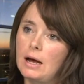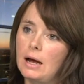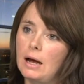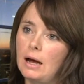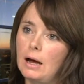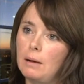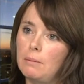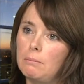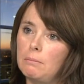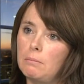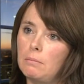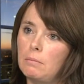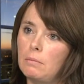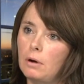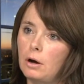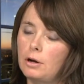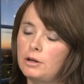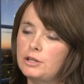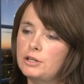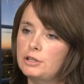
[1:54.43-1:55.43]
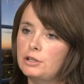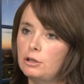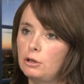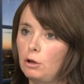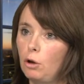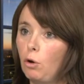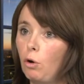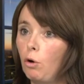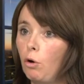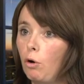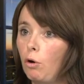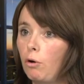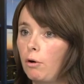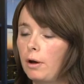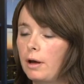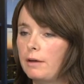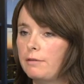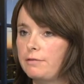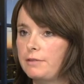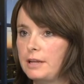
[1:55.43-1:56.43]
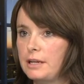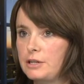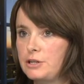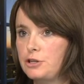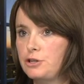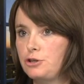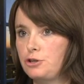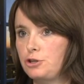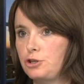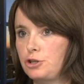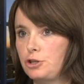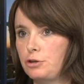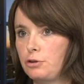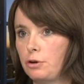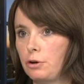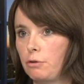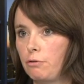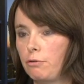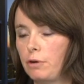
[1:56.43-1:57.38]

Under the law, if the institution